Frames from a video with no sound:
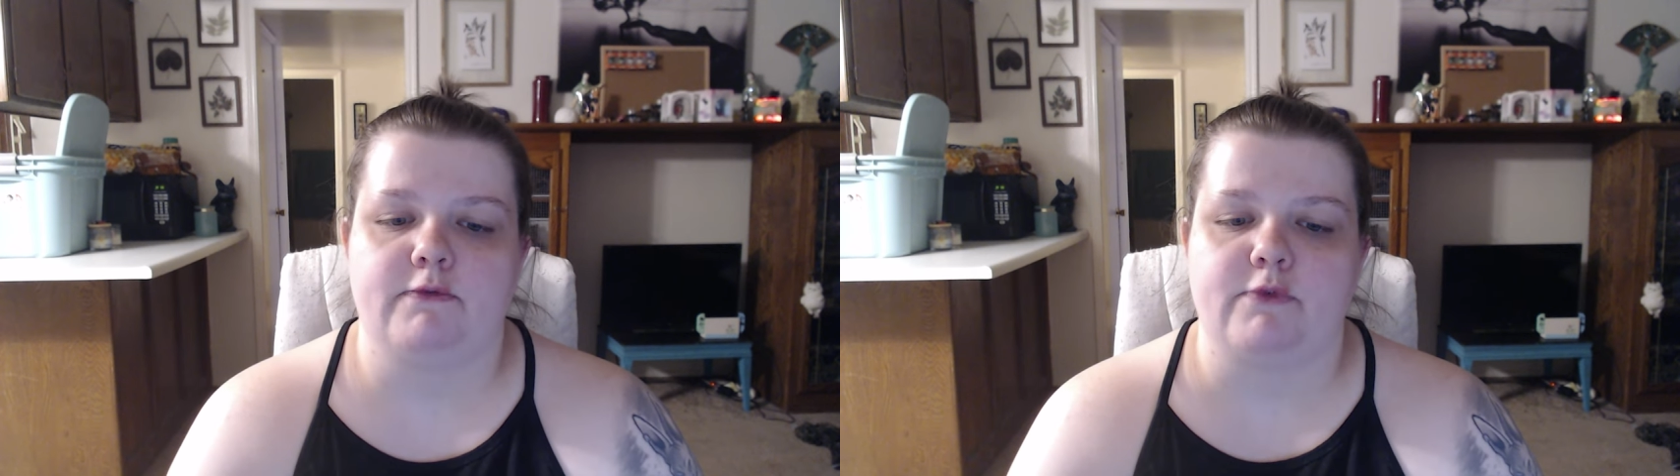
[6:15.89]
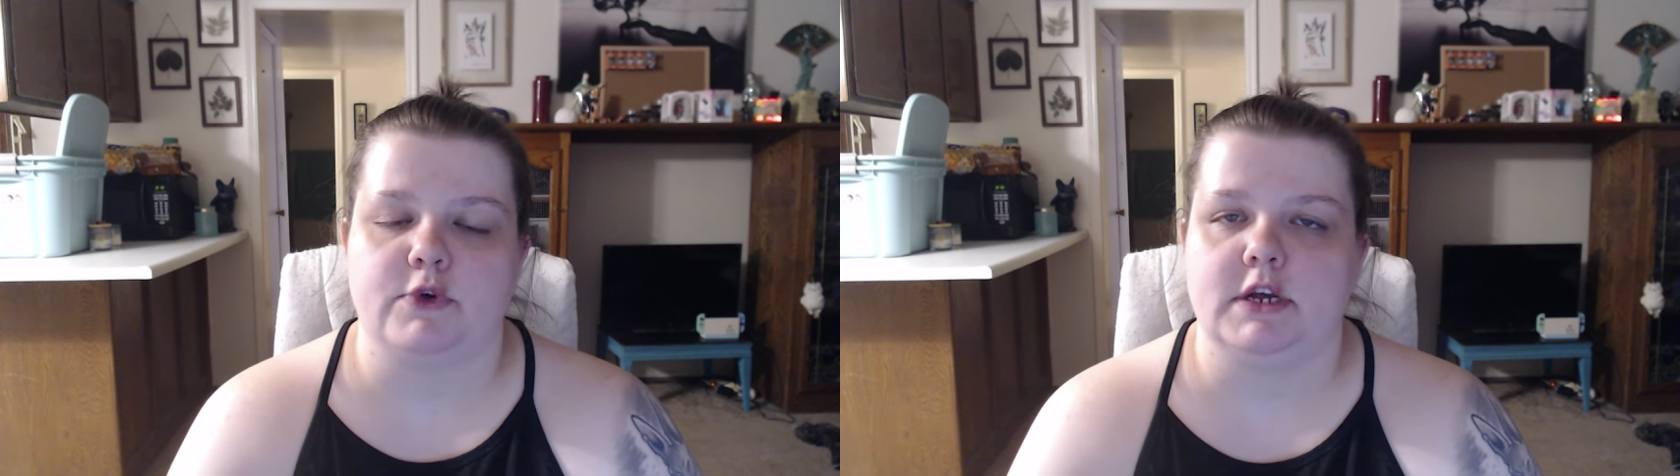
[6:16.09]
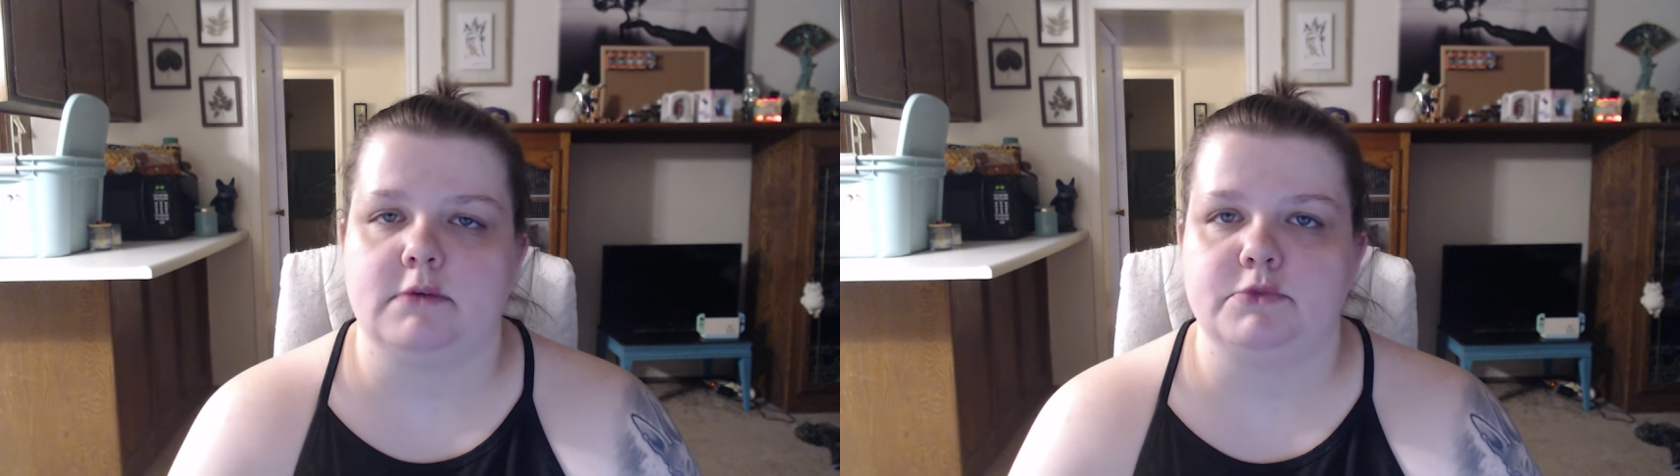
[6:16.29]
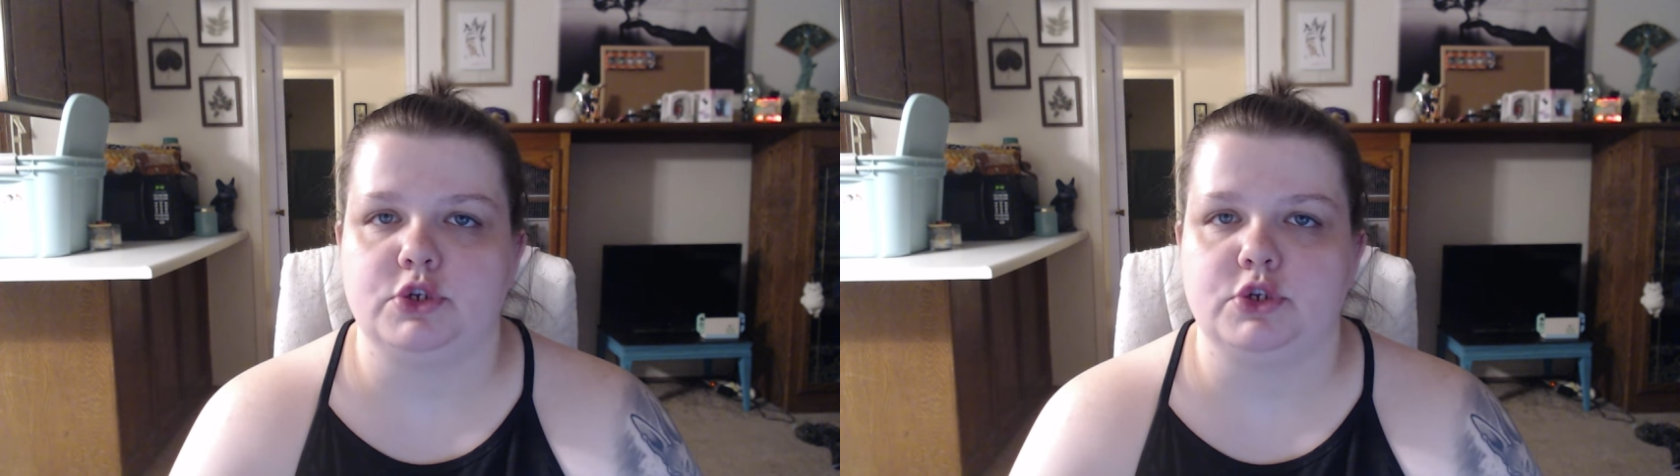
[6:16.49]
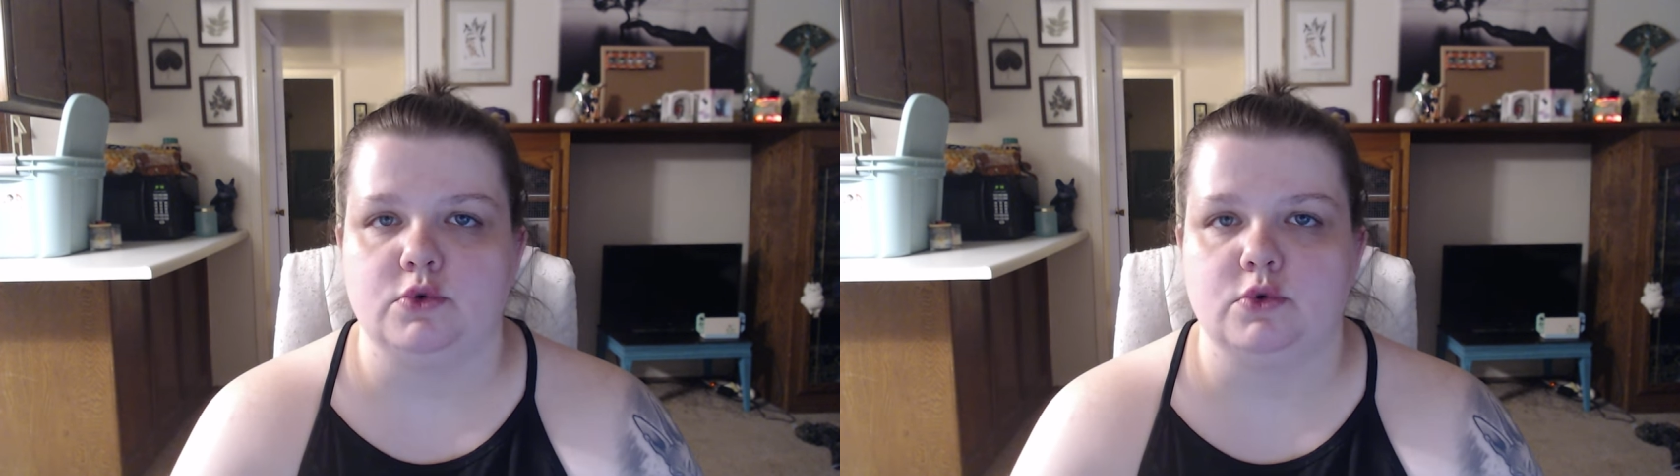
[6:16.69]
for them
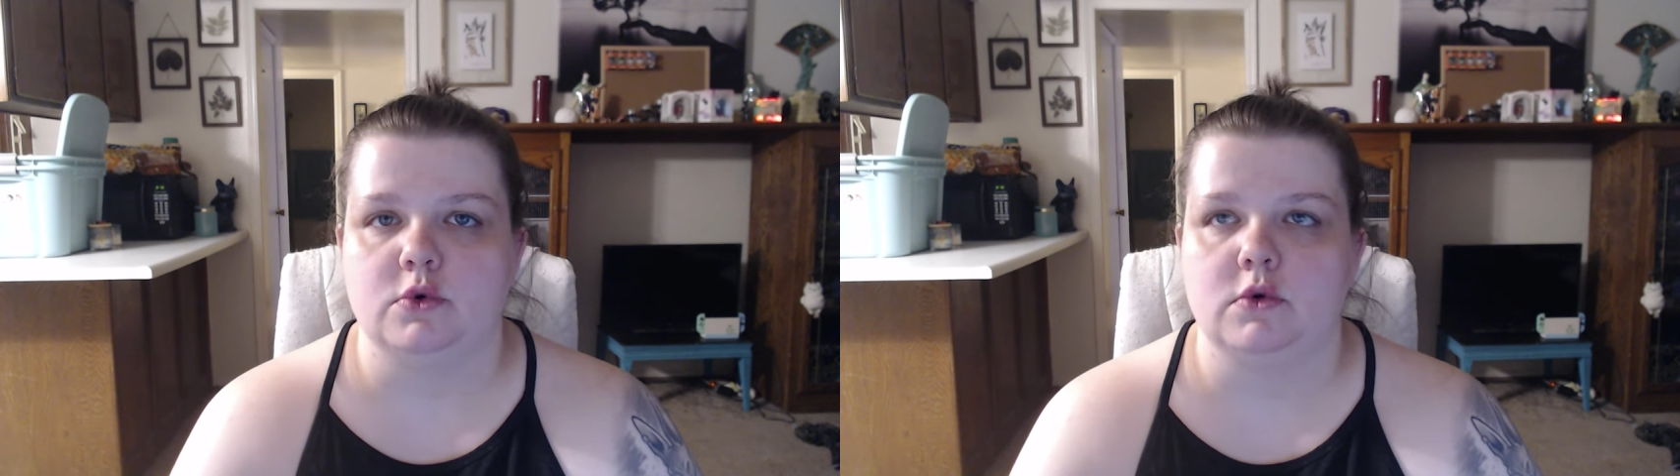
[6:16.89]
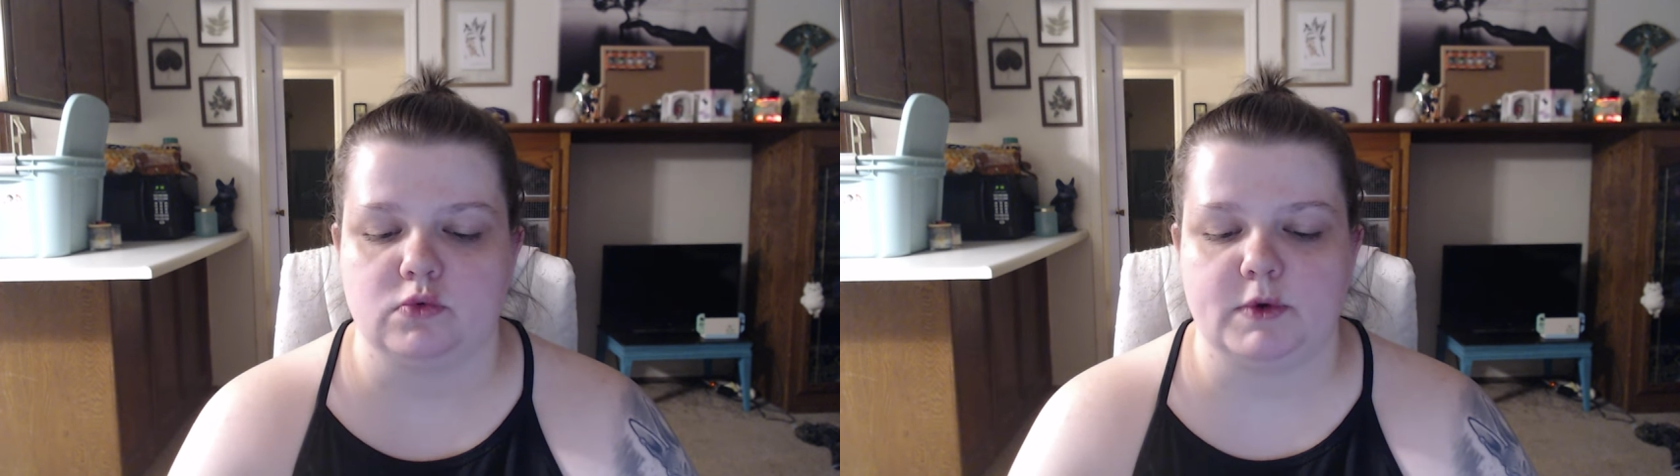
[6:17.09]
to